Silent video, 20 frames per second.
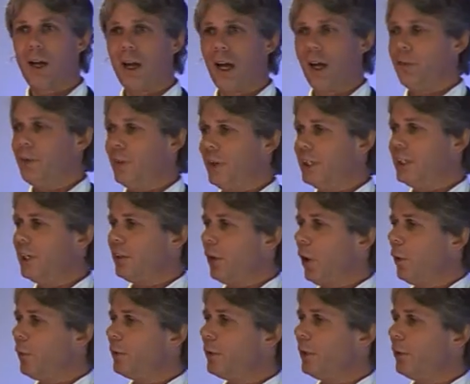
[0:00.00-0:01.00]
I find it
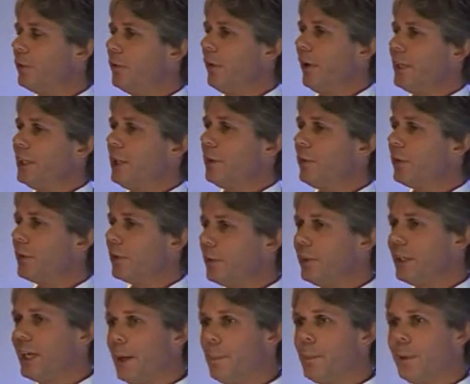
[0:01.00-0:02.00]
often it's very difficult to
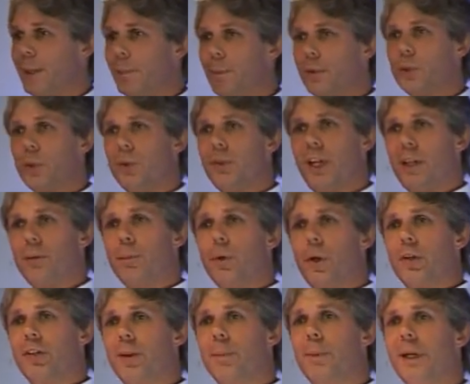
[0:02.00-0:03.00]
get people to attend
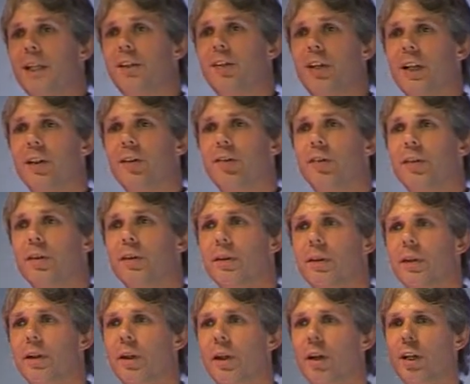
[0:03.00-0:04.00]
project meetings.
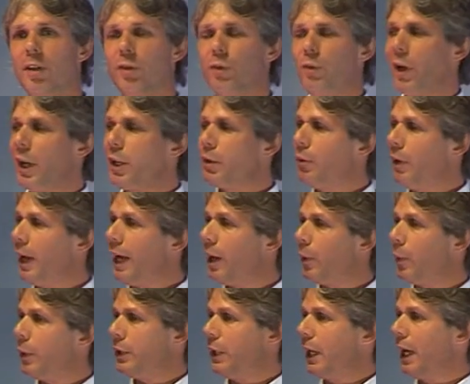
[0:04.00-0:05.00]
It's very rare
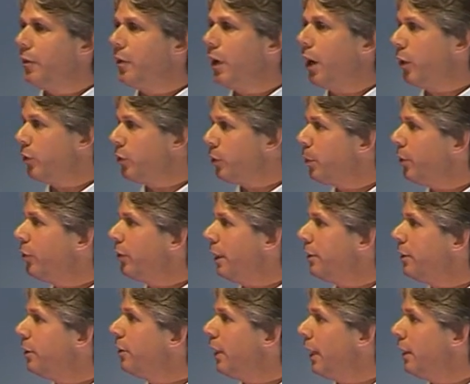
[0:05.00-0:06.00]
when you have
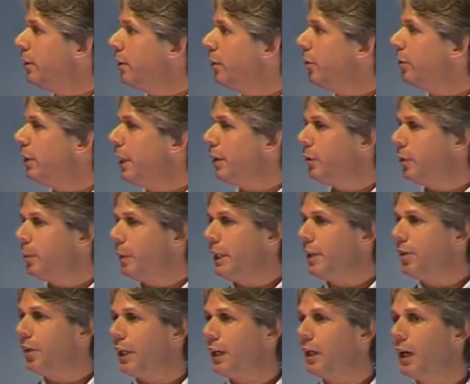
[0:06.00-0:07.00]
100% attendance at every
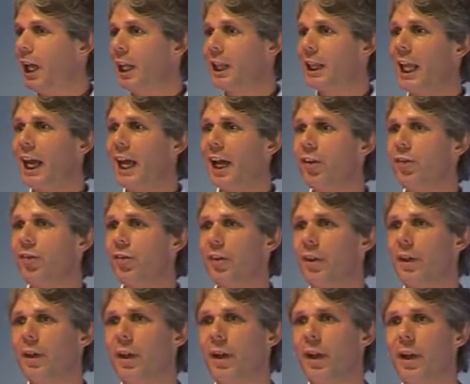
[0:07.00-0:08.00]
meeting, unless
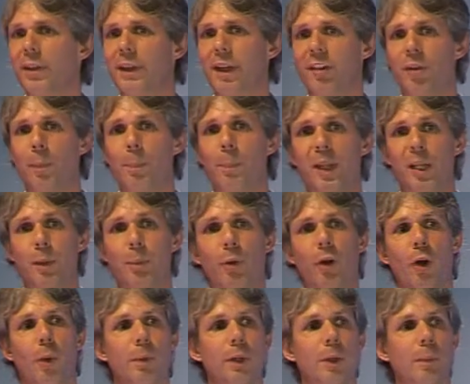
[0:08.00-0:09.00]
there's a big
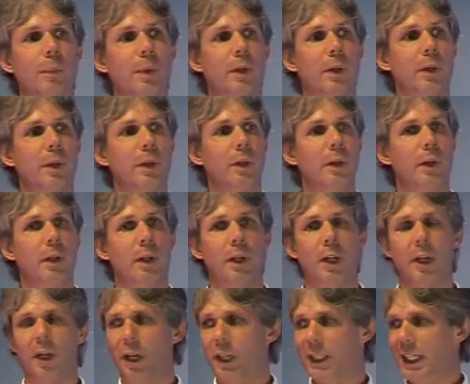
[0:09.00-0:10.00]
problem,
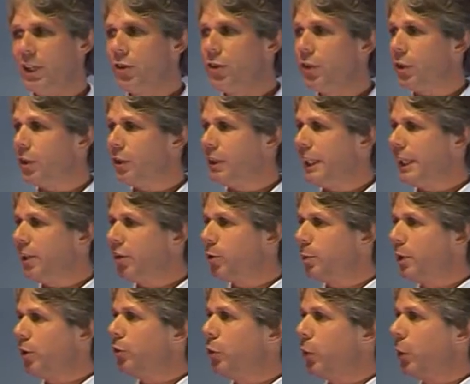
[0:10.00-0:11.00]
an issue that needs to
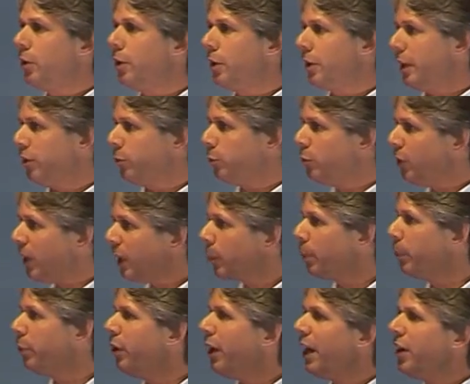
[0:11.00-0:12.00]
be sorted, and there's real
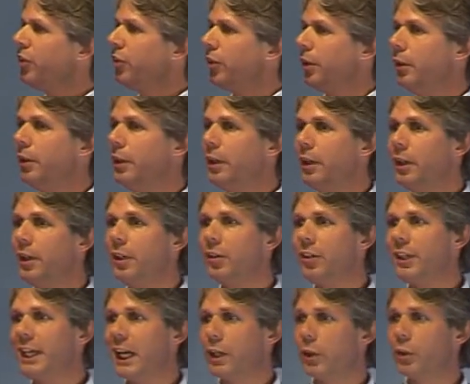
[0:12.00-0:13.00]
pressure
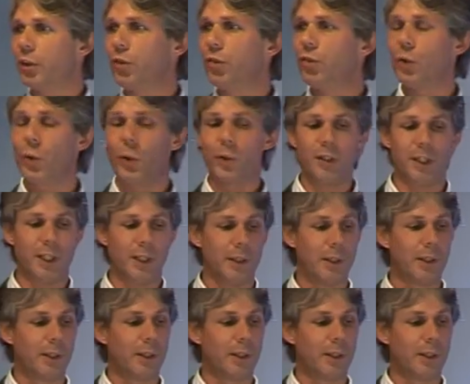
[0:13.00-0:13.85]
to get on and sort it.